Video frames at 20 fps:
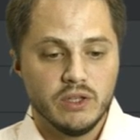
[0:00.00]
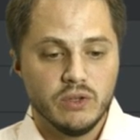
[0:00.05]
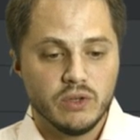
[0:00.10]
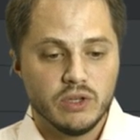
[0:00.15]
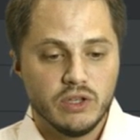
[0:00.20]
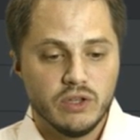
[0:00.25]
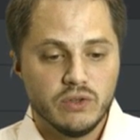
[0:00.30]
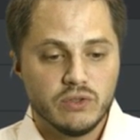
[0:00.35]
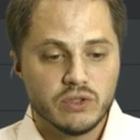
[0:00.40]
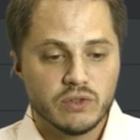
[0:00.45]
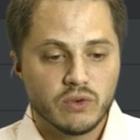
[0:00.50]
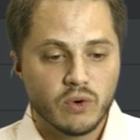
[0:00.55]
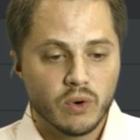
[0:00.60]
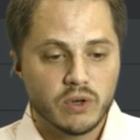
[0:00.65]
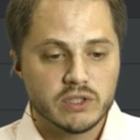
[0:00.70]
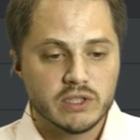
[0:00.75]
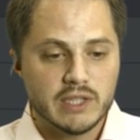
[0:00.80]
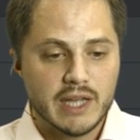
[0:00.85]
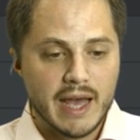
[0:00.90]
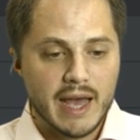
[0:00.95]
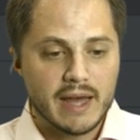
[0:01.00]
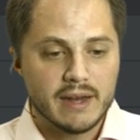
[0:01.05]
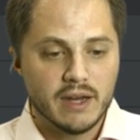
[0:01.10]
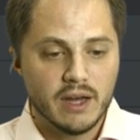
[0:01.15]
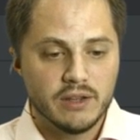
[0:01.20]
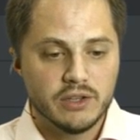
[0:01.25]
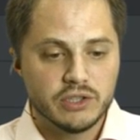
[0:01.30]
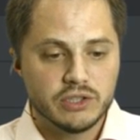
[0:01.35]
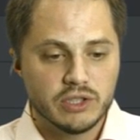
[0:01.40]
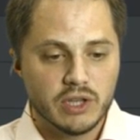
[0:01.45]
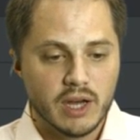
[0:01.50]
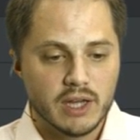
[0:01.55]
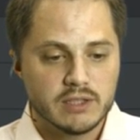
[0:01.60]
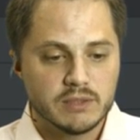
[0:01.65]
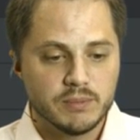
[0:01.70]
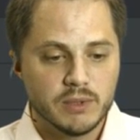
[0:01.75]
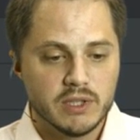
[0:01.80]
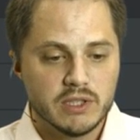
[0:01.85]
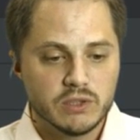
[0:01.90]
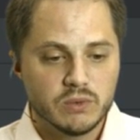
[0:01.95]
You could use, of course, add other shots,
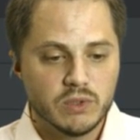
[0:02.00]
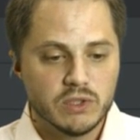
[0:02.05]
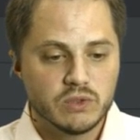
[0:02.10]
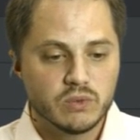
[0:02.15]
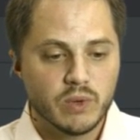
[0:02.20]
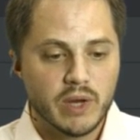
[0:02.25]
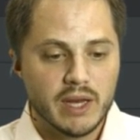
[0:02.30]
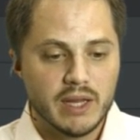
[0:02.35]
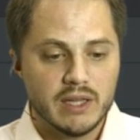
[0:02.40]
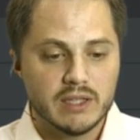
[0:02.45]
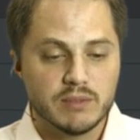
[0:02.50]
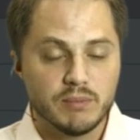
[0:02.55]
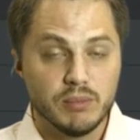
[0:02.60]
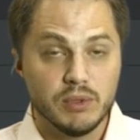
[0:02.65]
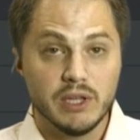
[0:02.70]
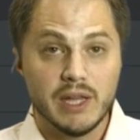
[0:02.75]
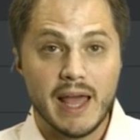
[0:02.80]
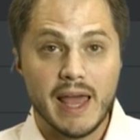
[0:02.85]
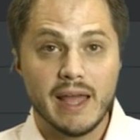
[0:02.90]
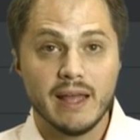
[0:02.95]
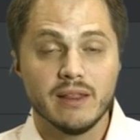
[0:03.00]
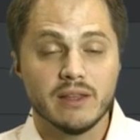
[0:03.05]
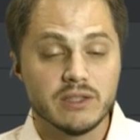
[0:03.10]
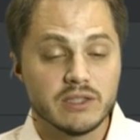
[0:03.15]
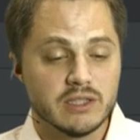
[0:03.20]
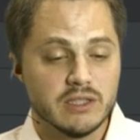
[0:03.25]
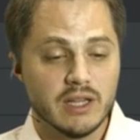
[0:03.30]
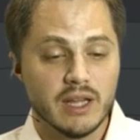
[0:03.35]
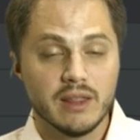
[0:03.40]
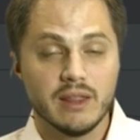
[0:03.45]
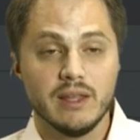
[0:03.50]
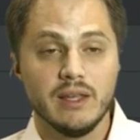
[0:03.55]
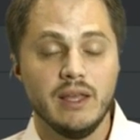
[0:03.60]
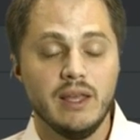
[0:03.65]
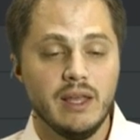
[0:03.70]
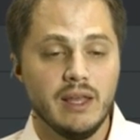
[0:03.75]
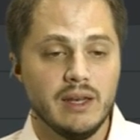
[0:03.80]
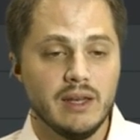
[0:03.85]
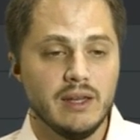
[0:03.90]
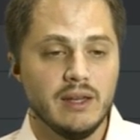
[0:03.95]
but this one's ready. It's blank. There's nothing
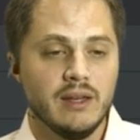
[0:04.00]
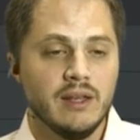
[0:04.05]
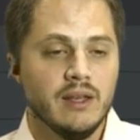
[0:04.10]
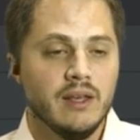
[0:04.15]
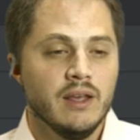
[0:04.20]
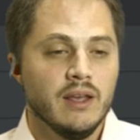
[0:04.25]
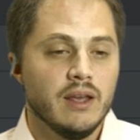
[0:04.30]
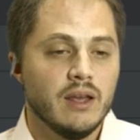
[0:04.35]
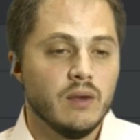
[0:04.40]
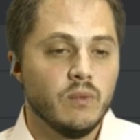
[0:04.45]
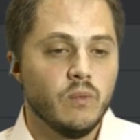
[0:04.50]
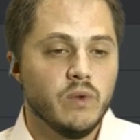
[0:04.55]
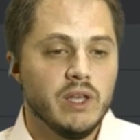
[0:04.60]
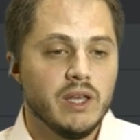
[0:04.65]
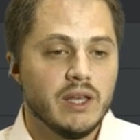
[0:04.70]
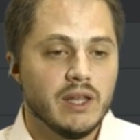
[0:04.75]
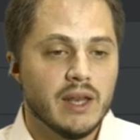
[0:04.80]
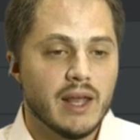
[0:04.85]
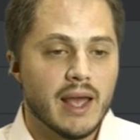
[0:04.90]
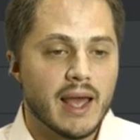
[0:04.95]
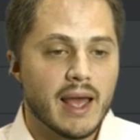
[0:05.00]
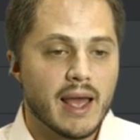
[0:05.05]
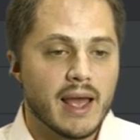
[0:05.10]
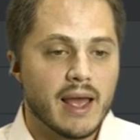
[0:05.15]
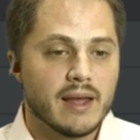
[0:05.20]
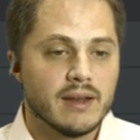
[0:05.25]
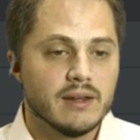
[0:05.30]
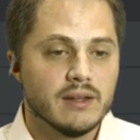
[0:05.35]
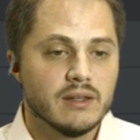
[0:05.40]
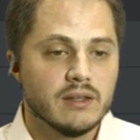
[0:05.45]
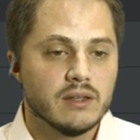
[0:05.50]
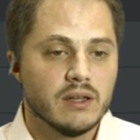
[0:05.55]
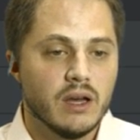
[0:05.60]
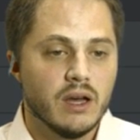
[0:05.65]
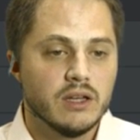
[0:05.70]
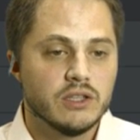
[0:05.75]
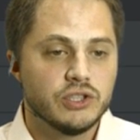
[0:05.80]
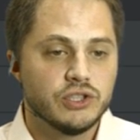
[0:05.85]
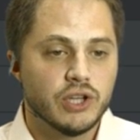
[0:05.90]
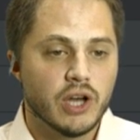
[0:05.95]
in it. And we can add
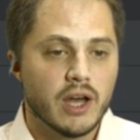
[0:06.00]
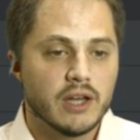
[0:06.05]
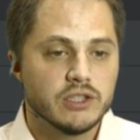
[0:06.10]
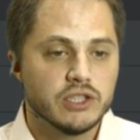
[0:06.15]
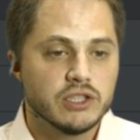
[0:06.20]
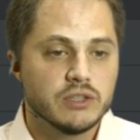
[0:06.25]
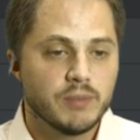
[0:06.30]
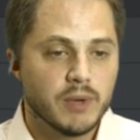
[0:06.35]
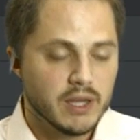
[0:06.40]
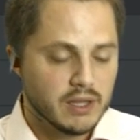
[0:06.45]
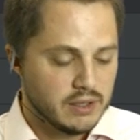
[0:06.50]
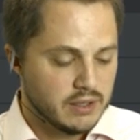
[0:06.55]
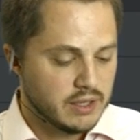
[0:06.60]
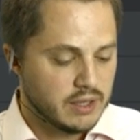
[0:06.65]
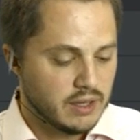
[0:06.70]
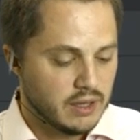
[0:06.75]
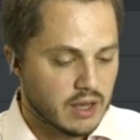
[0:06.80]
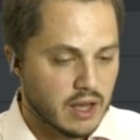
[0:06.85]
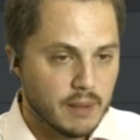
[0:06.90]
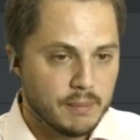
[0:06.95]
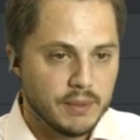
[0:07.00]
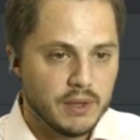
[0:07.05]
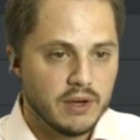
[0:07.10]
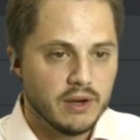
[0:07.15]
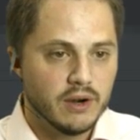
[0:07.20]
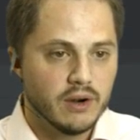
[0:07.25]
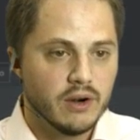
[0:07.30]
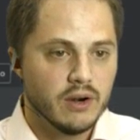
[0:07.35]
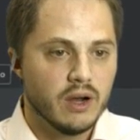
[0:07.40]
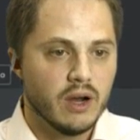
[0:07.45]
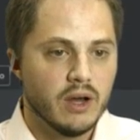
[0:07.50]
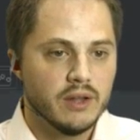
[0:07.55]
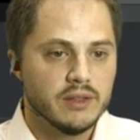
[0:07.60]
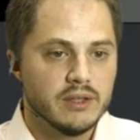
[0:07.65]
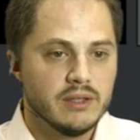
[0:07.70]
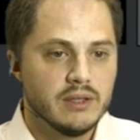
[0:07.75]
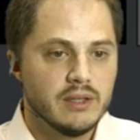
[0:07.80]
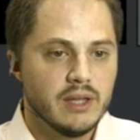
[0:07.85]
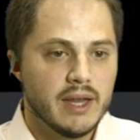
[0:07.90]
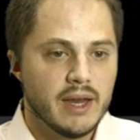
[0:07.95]
a shot just by clicking up here on
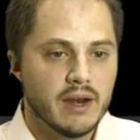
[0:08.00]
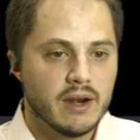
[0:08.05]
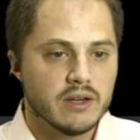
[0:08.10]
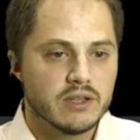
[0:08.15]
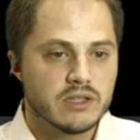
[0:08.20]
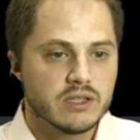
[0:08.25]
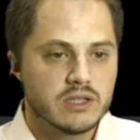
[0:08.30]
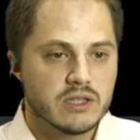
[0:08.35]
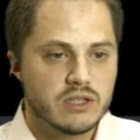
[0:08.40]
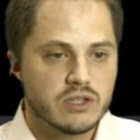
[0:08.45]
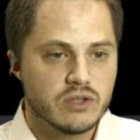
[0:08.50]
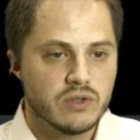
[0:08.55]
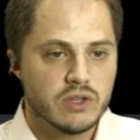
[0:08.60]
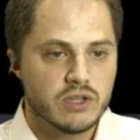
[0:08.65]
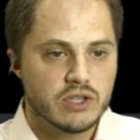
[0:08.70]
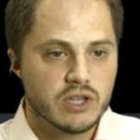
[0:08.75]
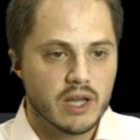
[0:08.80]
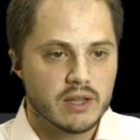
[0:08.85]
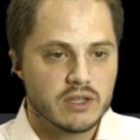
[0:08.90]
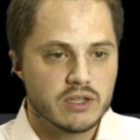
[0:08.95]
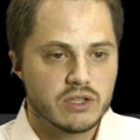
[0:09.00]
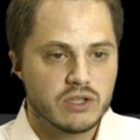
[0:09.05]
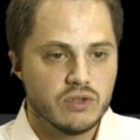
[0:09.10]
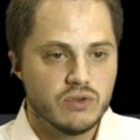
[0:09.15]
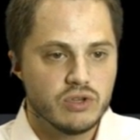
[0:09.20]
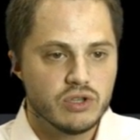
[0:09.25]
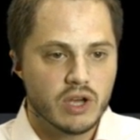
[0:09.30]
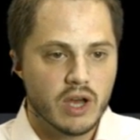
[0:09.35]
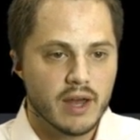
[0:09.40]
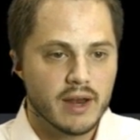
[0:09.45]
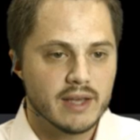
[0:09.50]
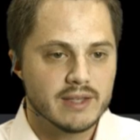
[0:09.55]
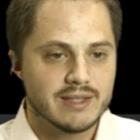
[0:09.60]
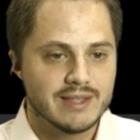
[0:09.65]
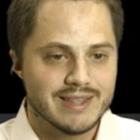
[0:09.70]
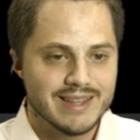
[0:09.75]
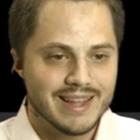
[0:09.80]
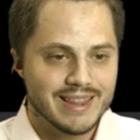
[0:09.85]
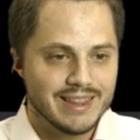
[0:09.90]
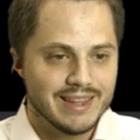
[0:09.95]
the layers to the shot. This new shot has
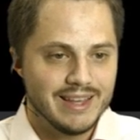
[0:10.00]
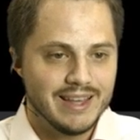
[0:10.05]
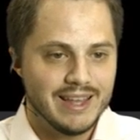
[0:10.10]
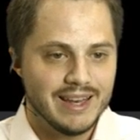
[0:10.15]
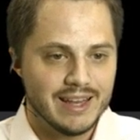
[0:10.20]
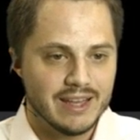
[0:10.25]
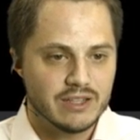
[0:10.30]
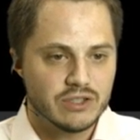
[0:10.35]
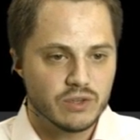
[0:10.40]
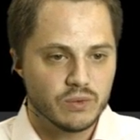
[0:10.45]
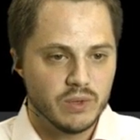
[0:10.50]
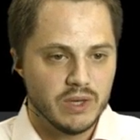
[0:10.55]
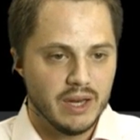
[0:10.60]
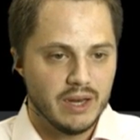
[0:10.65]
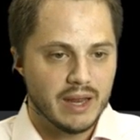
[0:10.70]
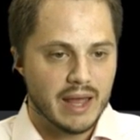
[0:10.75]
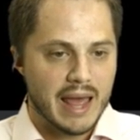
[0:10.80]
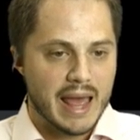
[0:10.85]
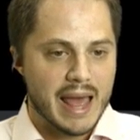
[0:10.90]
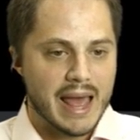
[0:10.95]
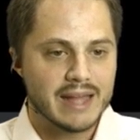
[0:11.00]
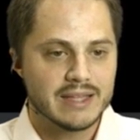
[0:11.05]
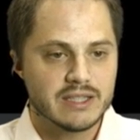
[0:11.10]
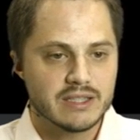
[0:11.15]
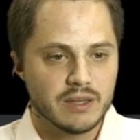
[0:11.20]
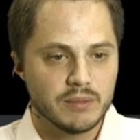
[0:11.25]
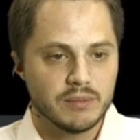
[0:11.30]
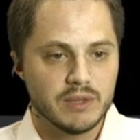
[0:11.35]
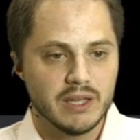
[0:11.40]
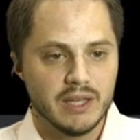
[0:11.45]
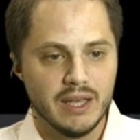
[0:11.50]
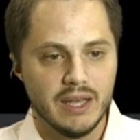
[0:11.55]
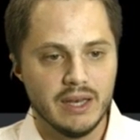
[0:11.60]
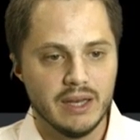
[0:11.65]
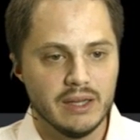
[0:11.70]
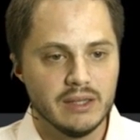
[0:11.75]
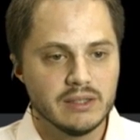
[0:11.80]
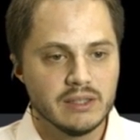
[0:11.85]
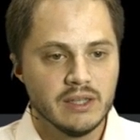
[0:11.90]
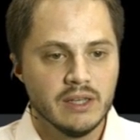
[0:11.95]
nothing in it, so we need to add something in
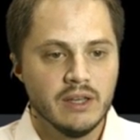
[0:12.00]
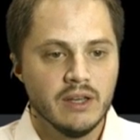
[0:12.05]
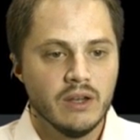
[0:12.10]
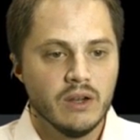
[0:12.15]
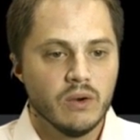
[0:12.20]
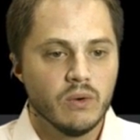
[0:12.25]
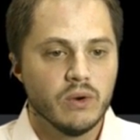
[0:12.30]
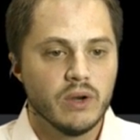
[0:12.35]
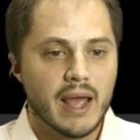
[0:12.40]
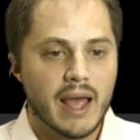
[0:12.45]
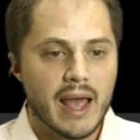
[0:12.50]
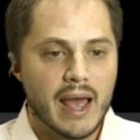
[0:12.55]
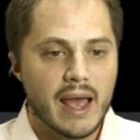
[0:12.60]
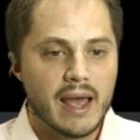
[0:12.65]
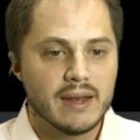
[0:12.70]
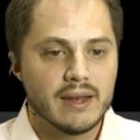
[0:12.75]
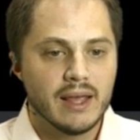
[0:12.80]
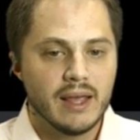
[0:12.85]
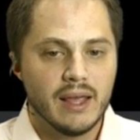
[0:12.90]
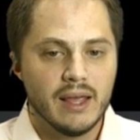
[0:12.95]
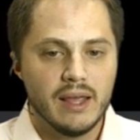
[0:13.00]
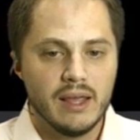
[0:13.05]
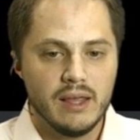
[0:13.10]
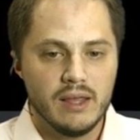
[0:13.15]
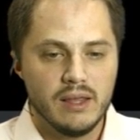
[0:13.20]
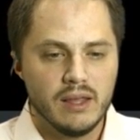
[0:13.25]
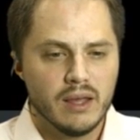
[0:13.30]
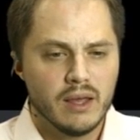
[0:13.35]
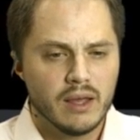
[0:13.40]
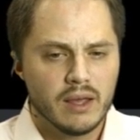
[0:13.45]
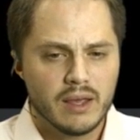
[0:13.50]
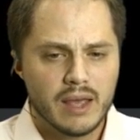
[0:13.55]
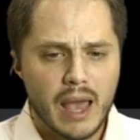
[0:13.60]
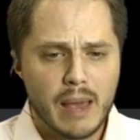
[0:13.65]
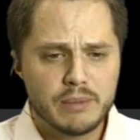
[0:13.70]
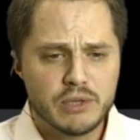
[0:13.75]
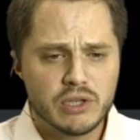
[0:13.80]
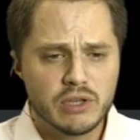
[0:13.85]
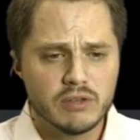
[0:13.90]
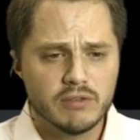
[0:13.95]
it. We're going to add a
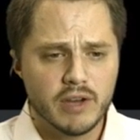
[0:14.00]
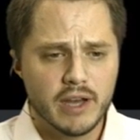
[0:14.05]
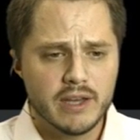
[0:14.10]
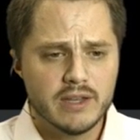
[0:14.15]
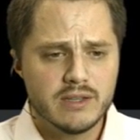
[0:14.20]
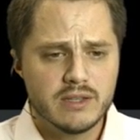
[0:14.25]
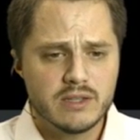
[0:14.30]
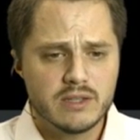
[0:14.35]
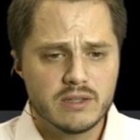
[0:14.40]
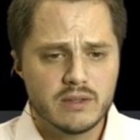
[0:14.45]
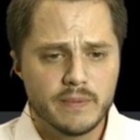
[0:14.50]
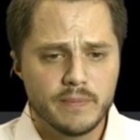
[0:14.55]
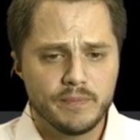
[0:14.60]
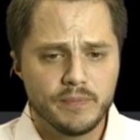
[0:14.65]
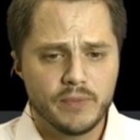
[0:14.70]
capture device.